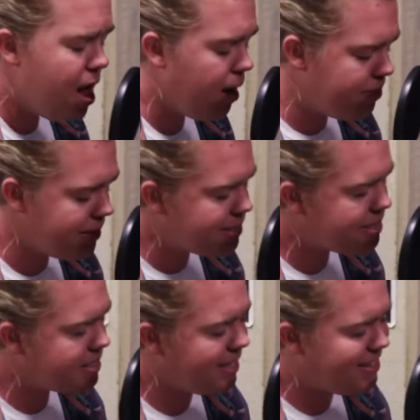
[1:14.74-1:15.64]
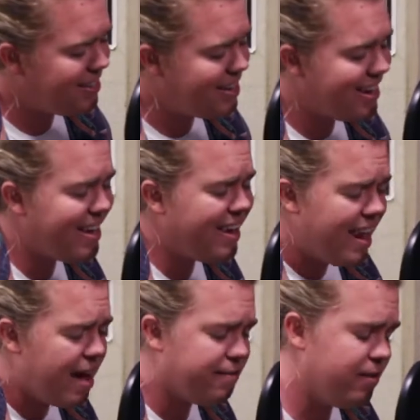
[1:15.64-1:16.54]
I'll be sitting there
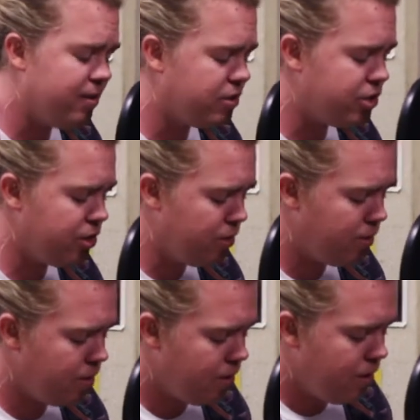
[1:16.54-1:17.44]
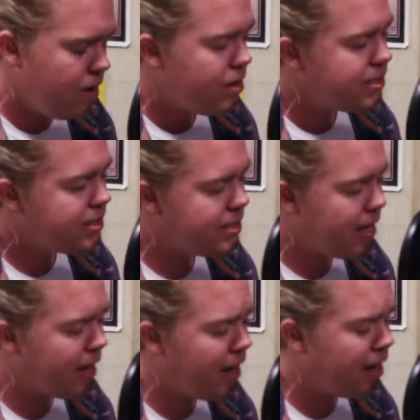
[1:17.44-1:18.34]
laughing at you,
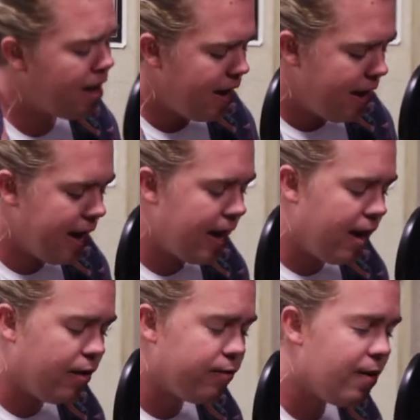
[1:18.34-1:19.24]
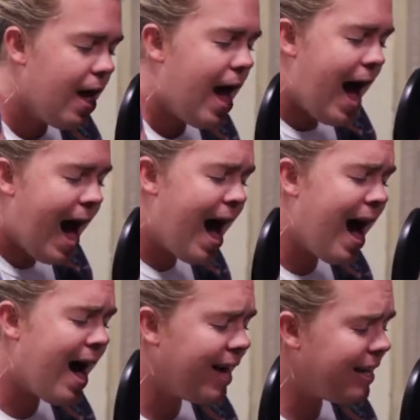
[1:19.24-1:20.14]
singing, If
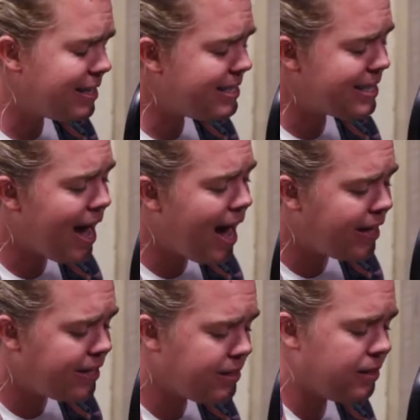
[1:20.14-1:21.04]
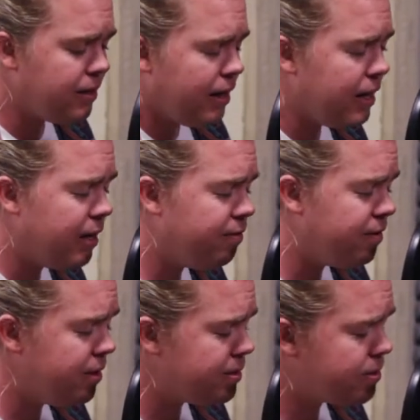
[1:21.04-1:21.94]
I die and leave
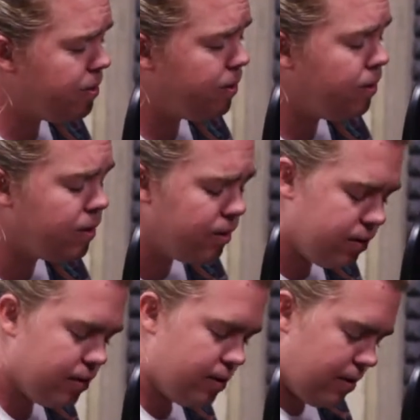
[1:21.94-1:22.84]
this earth,